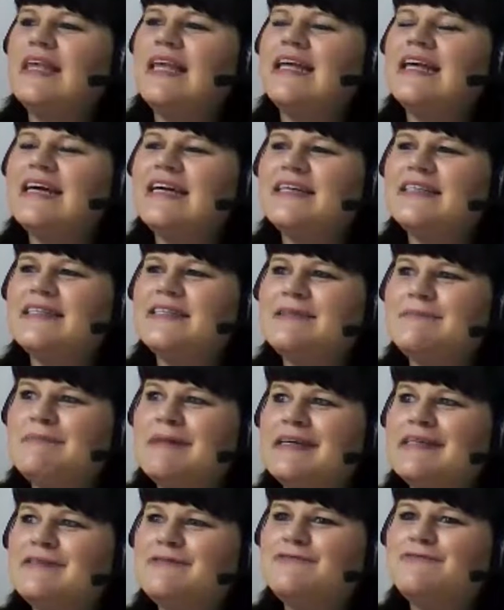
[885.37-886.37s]
like a
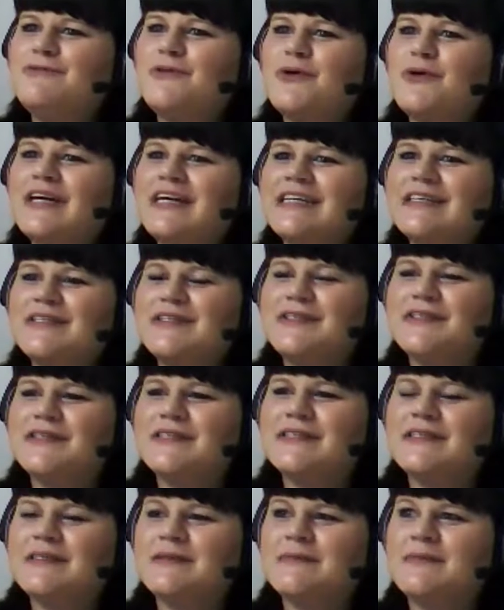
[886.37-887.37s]
cement forest or
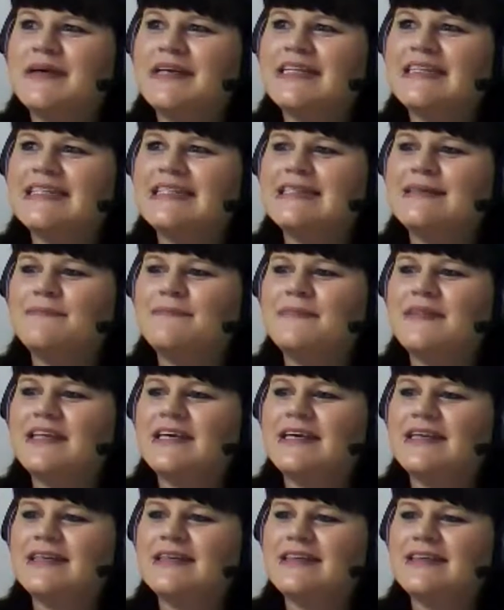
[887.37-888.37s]
a cement
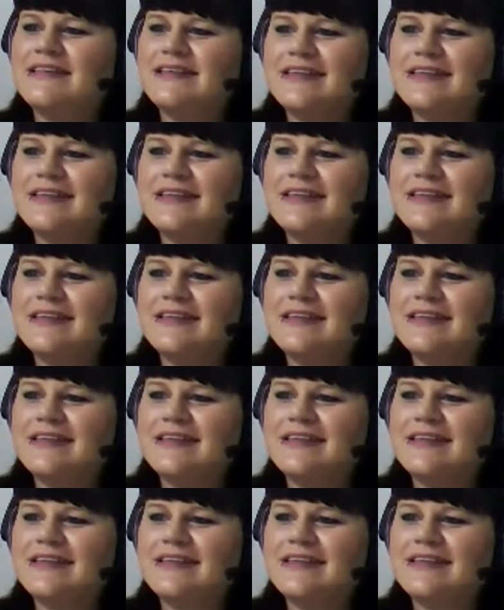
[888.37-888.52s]
something.